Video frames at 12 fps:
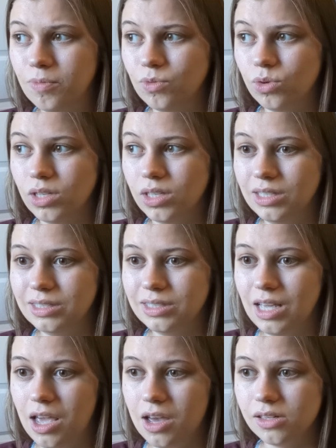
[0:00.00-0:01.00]
really
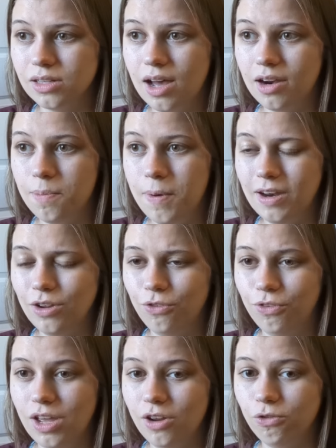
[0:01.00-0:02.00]
seeing a lot of
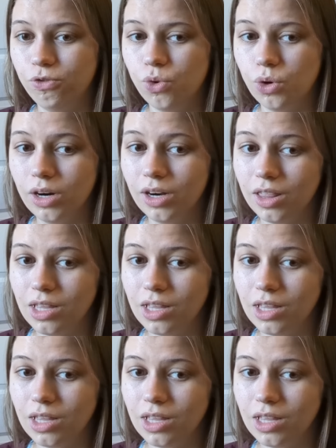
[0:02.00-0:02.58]
benefit for